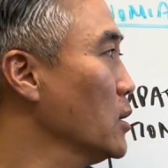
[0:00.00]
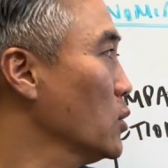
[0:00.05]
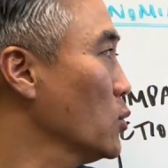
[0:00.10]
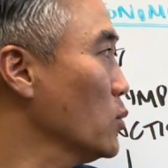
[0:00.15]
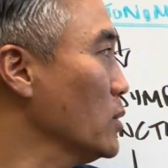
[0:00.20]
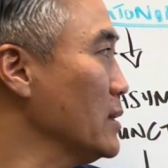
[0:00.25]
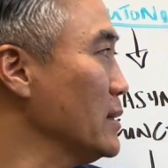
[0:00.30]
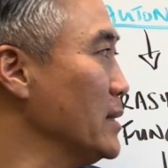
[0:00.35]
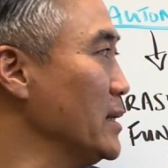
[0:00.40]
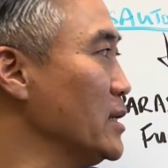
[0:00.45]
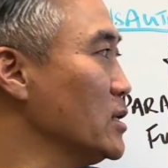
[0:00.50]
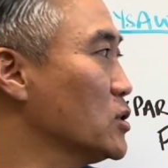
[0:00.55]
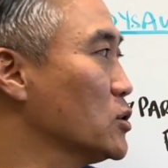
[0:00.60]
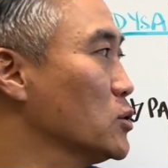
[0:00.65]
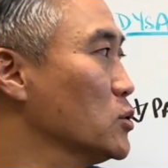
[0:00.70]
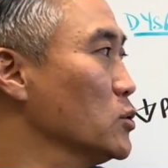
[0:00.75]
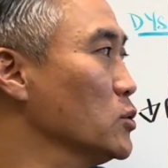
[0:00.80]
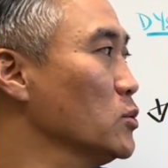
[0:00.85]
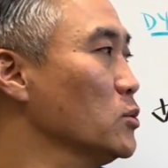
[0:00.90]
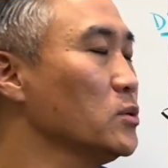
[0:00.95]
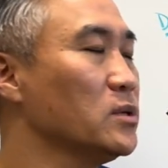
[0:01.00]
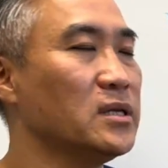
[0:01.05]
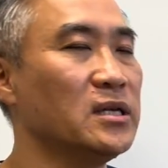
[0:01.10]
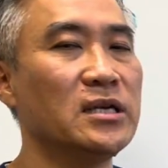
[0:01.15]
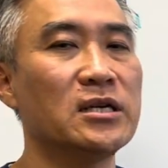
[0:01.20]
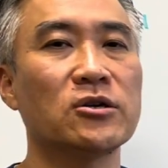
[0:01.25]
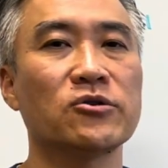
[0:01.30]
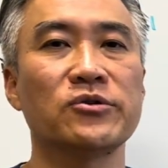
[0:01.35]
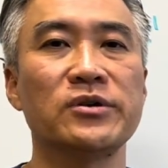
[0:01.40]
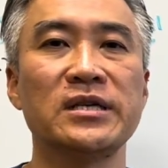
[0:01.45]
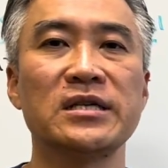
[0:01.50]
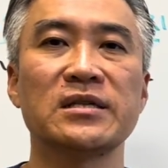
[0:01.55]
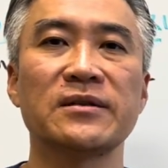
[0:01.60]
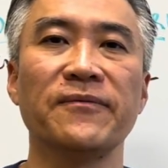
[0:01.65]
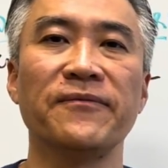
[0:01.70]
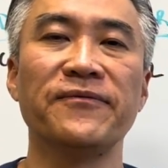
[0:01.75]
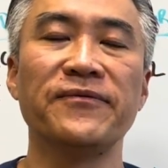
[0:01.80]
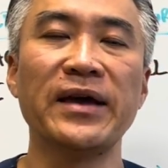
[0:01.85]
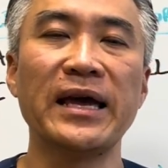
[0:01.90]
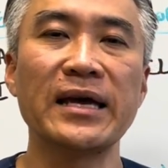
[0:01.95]
will lead to decreased
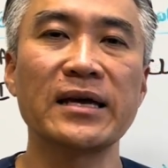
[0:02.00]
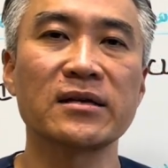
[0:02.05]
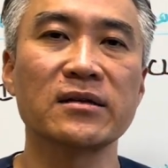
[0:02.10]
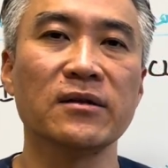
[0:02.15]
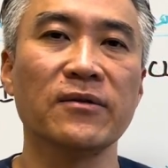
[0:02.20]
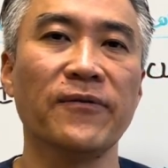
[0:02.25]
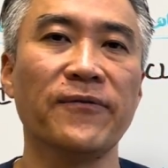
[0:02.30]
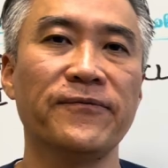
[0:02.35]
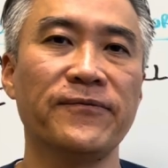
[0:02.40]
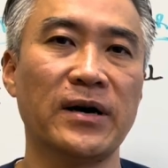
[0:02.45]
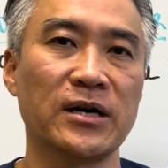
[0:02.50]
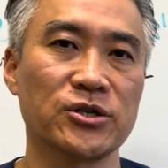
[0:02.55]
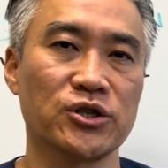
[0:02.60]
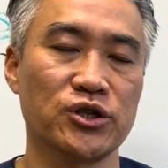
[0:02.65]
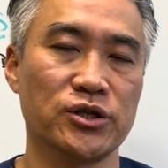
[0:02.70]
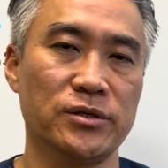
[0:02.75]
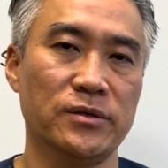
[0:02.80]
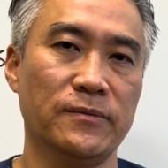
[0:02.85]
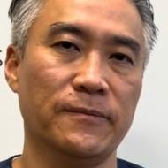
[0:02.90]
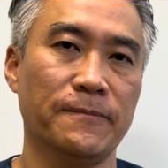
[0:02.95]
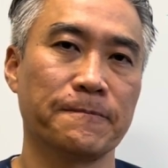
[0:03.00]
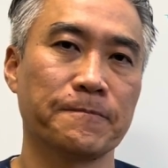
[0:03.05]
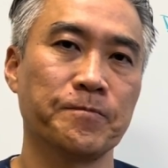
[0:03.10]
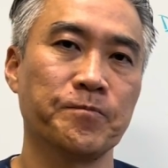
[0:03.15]
vagal function.